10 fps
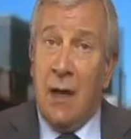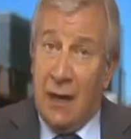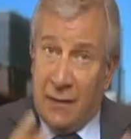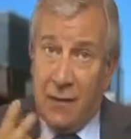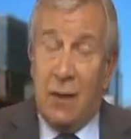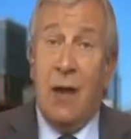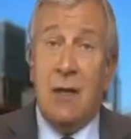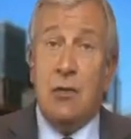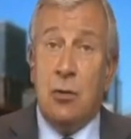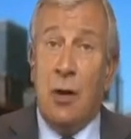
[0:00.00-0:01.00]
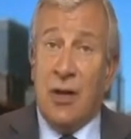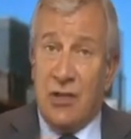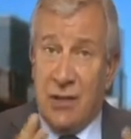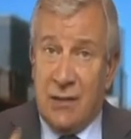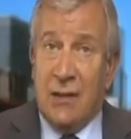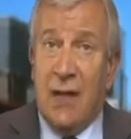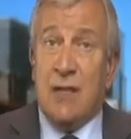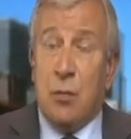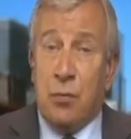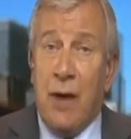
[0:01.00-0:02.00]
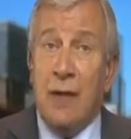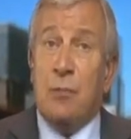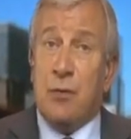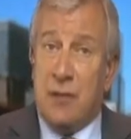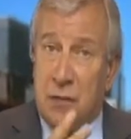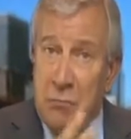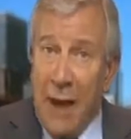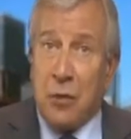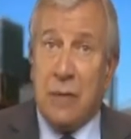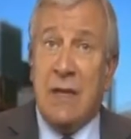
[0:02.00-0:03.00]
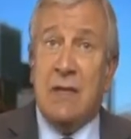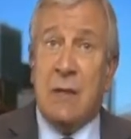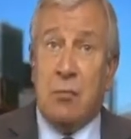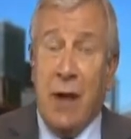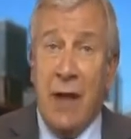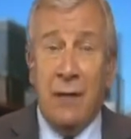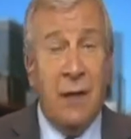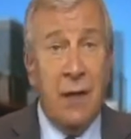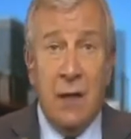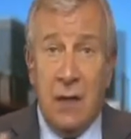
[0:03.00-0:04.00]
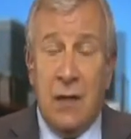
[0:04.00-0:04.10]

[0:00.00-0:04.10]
And as you know, Argentina is a brand. President Macri is a brand.